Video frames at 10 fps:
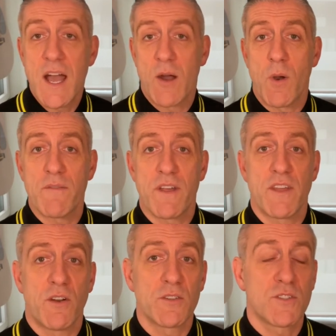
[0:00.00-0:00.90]
However,
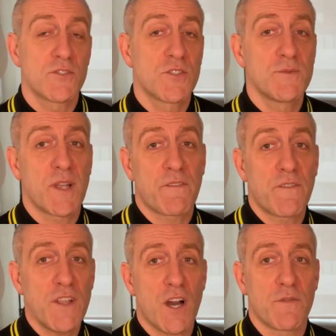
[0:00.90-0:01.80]
there are also
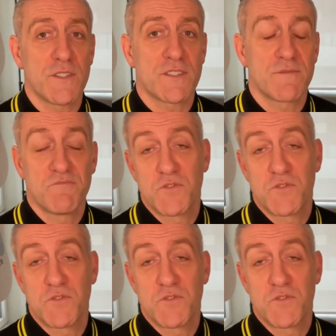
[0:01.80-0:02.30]
subject-free offers,